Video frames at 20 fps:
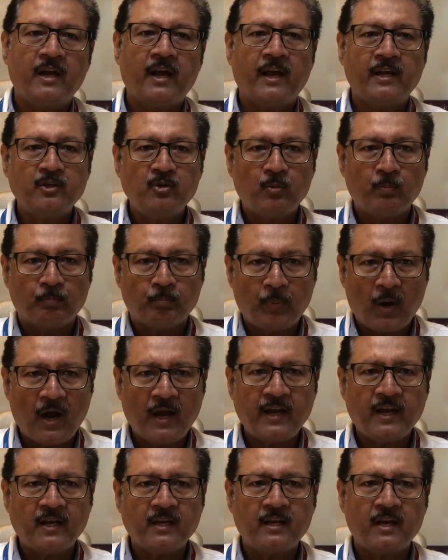and you by
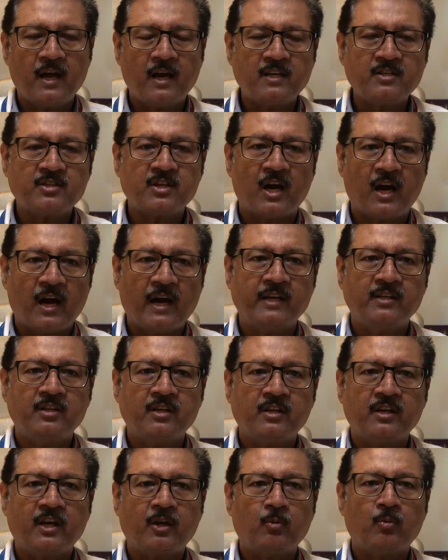and large
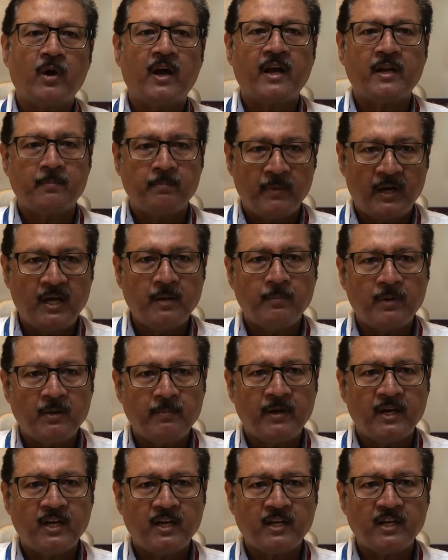either require minimal
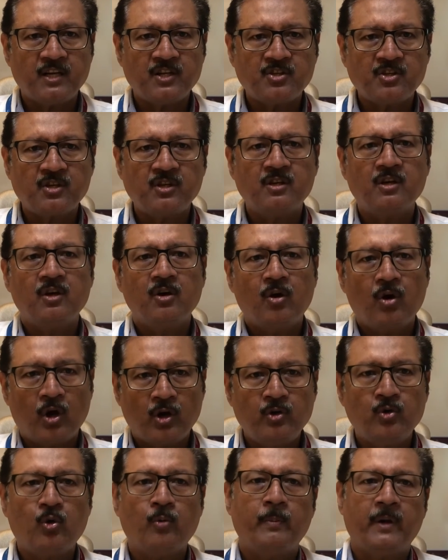medication or
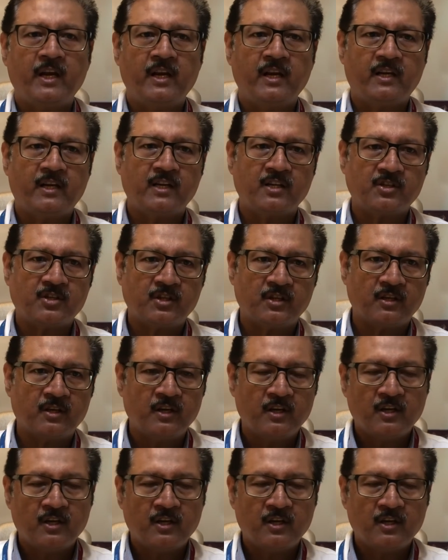no medication.